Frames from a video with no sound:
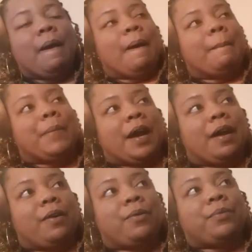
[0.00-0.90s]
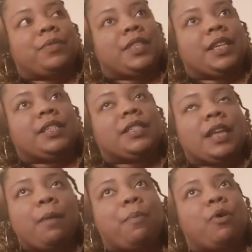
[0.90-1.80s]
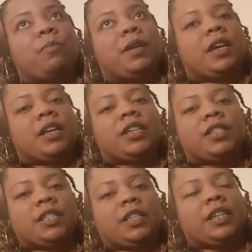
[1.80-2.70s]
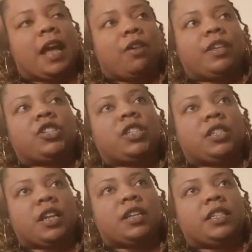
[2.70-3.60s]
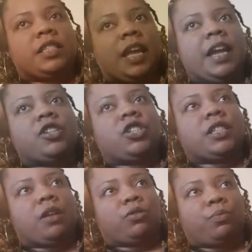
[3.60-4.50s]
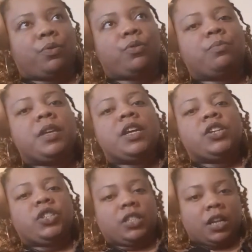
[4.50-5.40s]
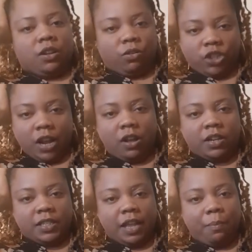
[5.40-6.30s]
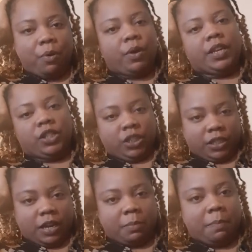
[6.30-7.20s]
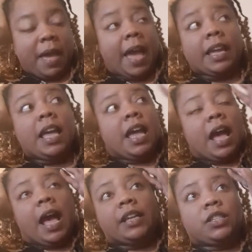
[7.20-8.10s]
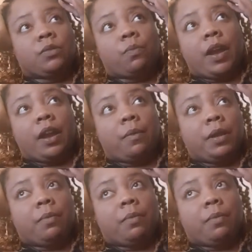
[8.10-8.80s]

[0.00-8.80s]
about this sample, because now that she's done the scan, she's out the room, she's going to go check on the sample, and then she's going to be back. I swear we